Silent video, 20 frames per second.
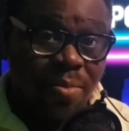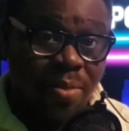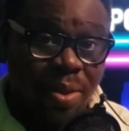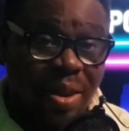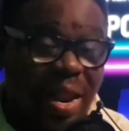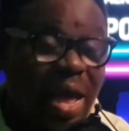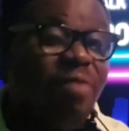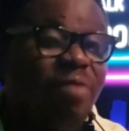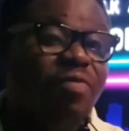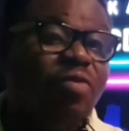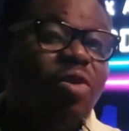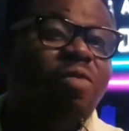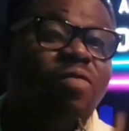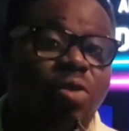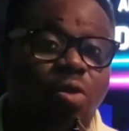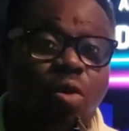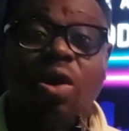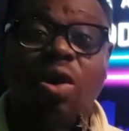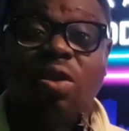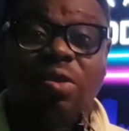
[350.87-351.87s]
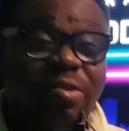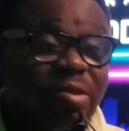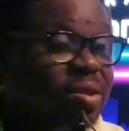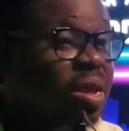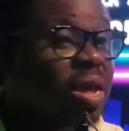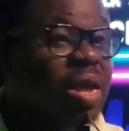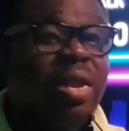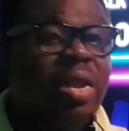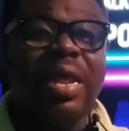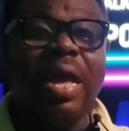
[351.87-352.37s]
Now, if you even look at it,
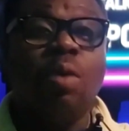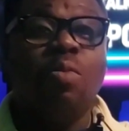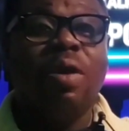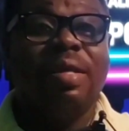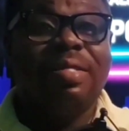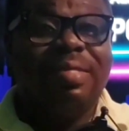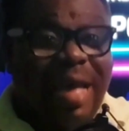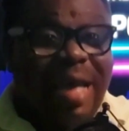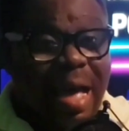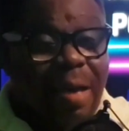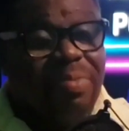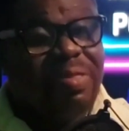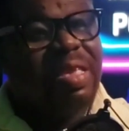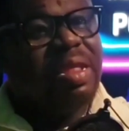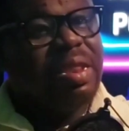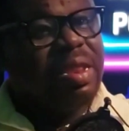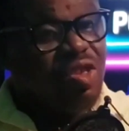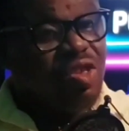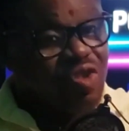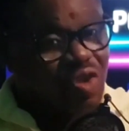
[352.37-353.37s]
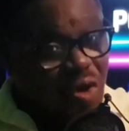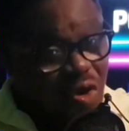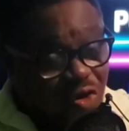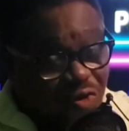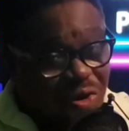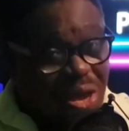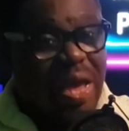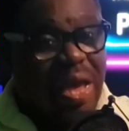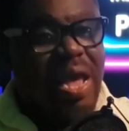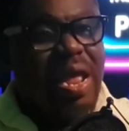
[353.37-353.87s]
there were times in this
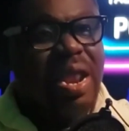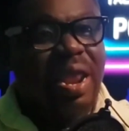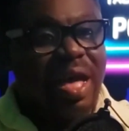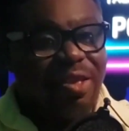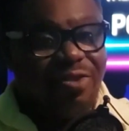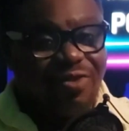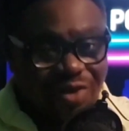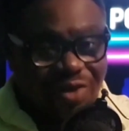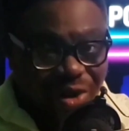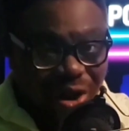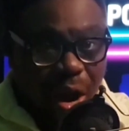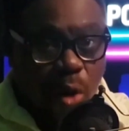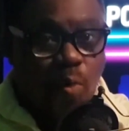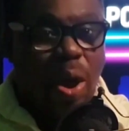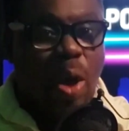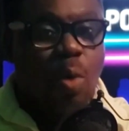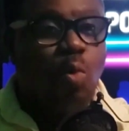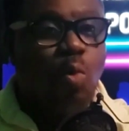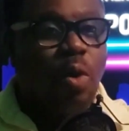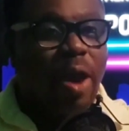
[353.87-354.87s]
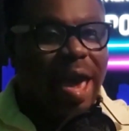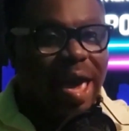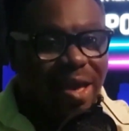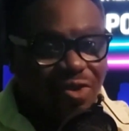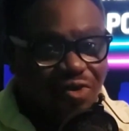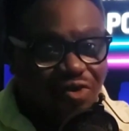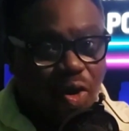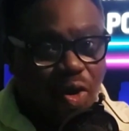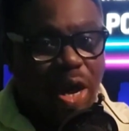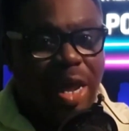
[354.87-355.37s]
country, in Nigeria, where we were
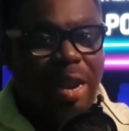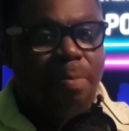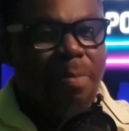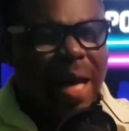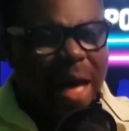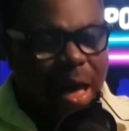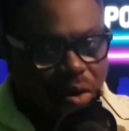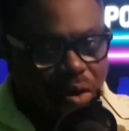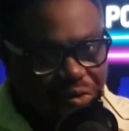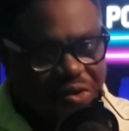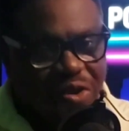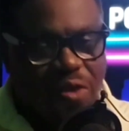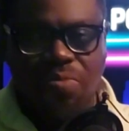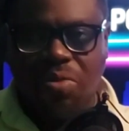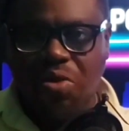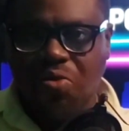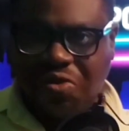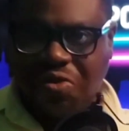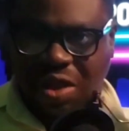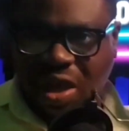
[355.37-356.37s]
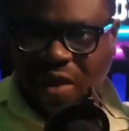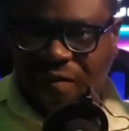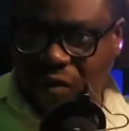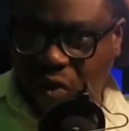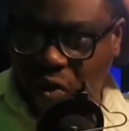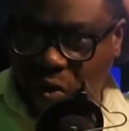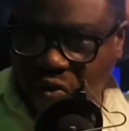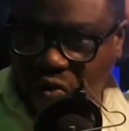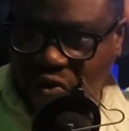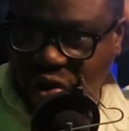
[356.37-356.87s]
enjoying Makossa music. If you
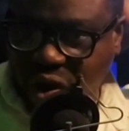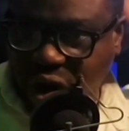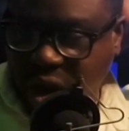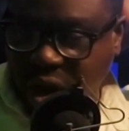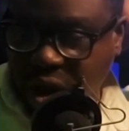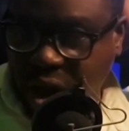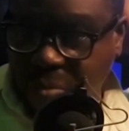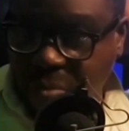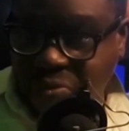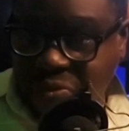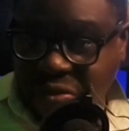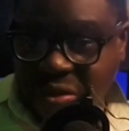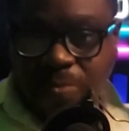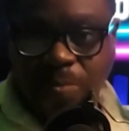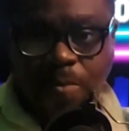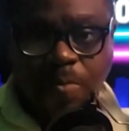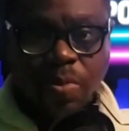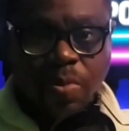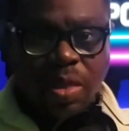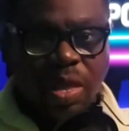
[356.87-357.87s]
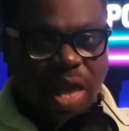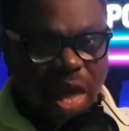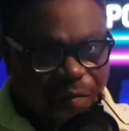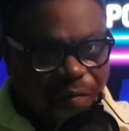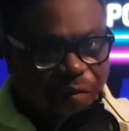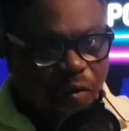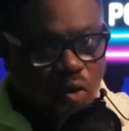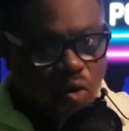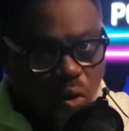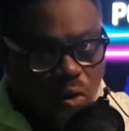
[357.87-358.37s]
go to the clubs,
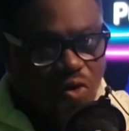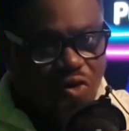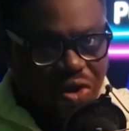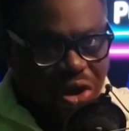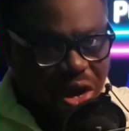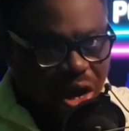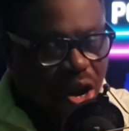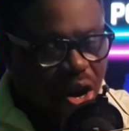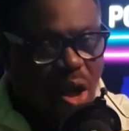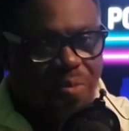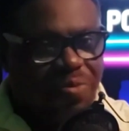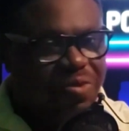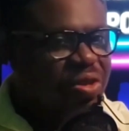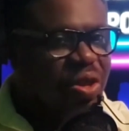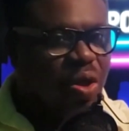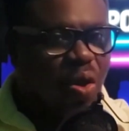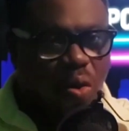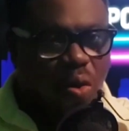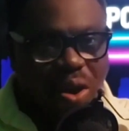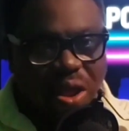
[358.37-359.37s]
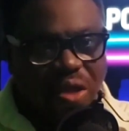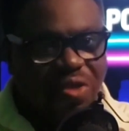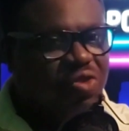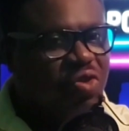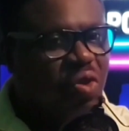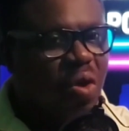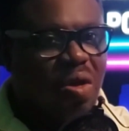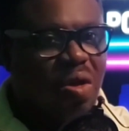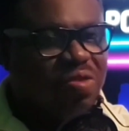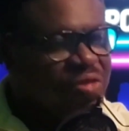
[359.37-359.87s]
the only
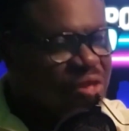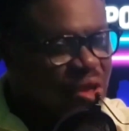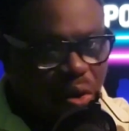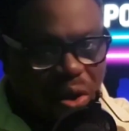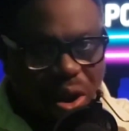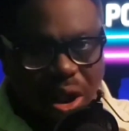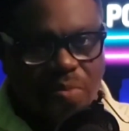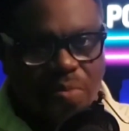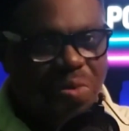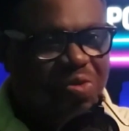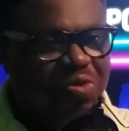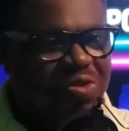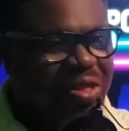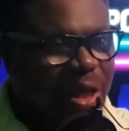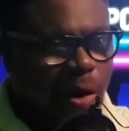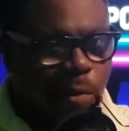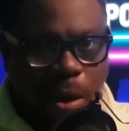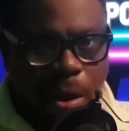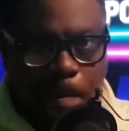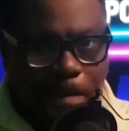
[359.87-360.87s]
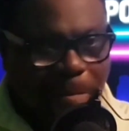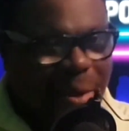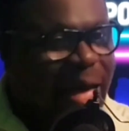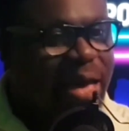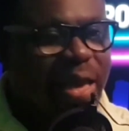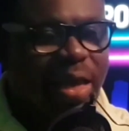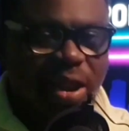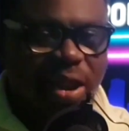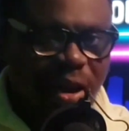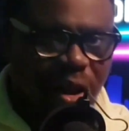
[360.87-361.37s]
songs, the only music that were
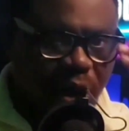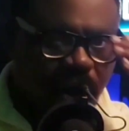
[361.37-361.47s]
banging in the